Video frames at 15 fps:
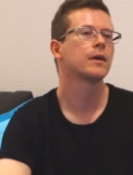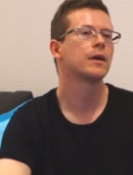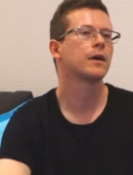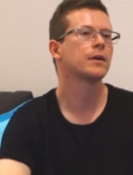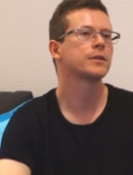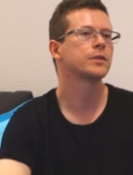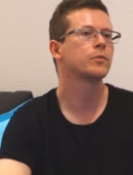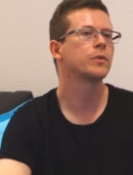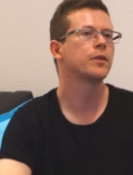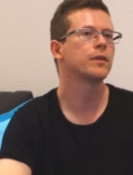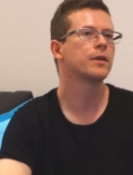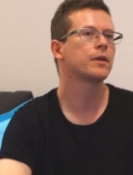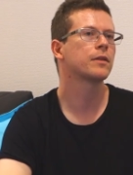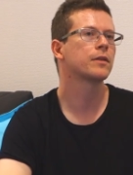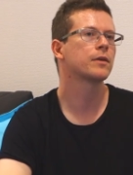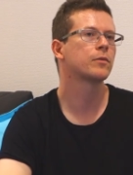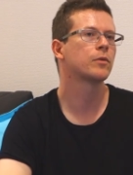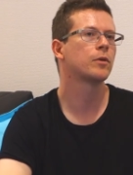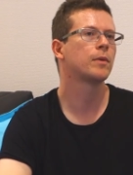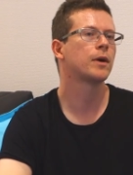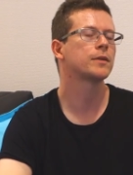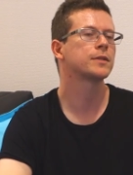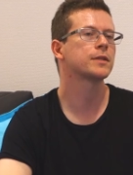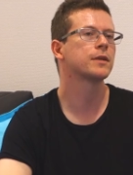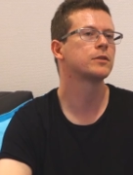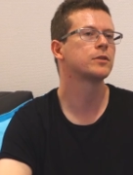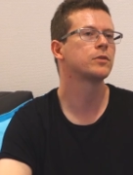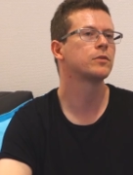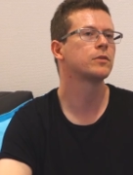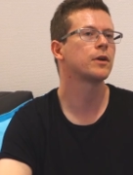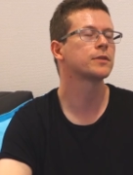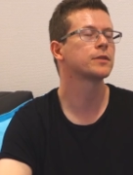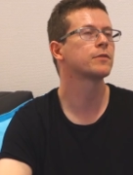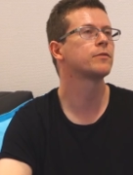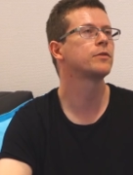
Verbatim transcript: uh, so we think that robots can do lots of